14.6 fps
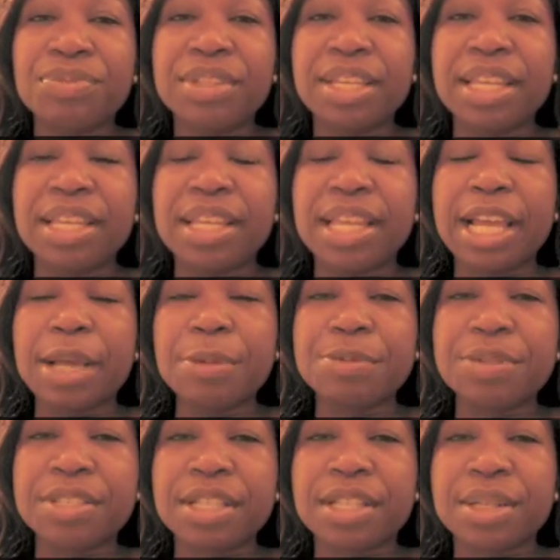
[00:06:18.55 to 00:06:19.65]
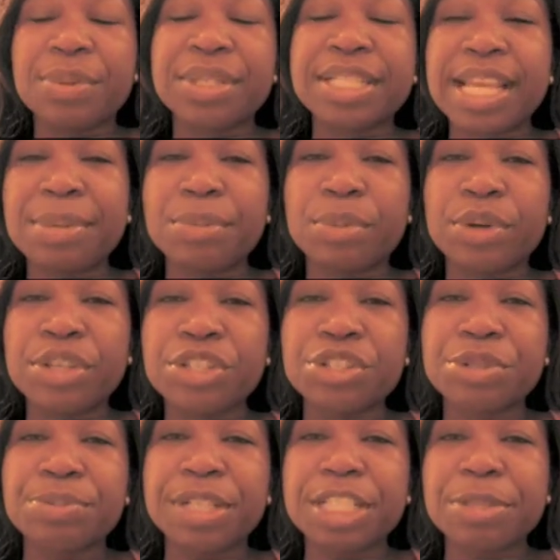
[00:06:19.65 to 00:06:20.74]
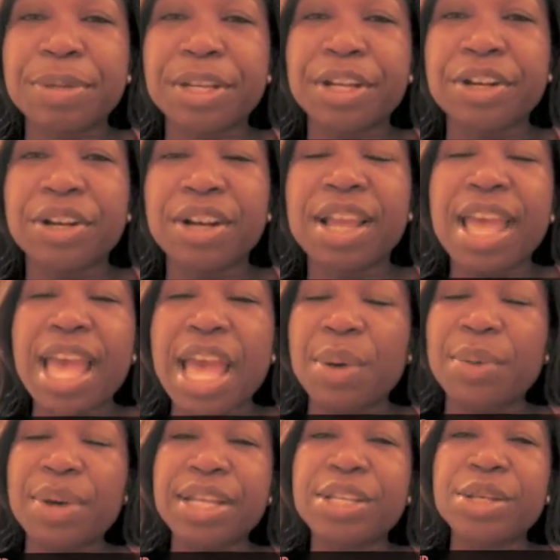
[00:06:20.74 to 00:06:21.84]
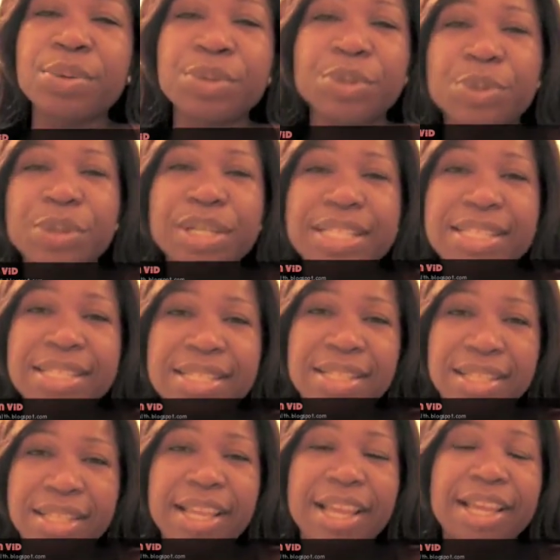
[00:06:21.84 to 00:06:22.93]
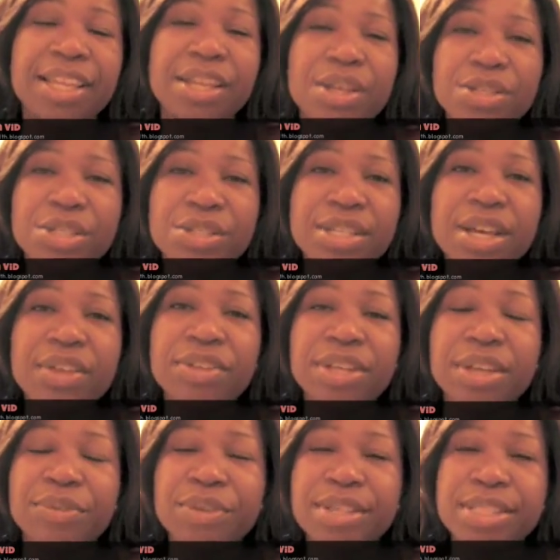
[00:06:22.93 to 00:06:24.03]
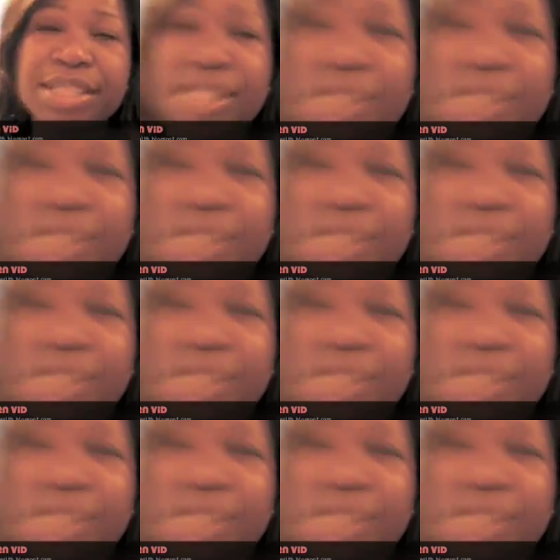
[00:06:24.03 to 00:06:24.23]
It helps to retain moisture much better. And when I don't do it consistently, I can also tell the difference